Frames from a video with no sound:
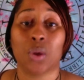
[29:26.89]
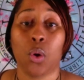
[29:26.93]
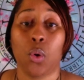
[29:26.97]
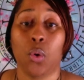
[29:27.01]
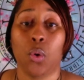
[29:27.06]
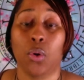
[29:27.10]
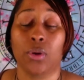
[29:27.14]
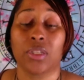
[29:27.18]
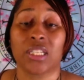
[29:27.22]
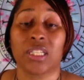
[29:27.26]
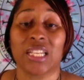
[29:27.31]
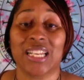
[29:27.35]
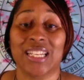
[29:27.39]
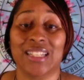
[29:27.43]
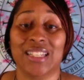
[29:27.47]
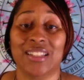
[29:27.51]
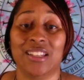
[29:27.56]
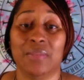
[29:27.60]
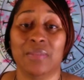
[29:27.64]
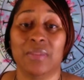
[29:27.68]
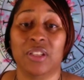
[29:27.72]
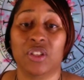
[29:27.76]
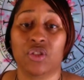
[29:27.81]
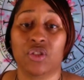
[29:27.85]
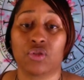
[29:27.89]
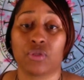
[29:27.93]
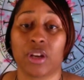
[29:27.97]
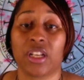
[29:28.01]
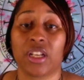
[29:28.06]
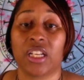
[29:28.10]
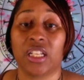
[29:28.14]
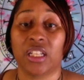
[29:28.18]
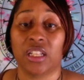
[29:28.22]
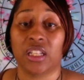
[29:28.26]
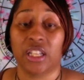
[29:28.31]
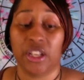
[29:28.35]
horns and
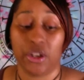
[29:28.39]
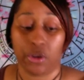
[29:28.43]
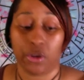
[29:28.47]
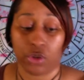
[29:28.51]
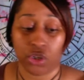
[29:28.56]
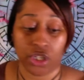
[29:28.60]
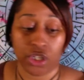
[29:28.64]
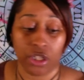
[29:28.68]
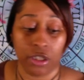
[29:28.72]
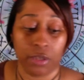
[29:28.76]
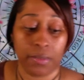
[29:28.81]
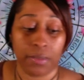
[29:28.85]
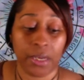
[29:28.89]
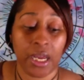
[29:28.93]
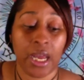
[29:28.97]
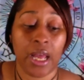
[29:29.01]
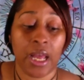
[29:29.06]
demonstrating leadership.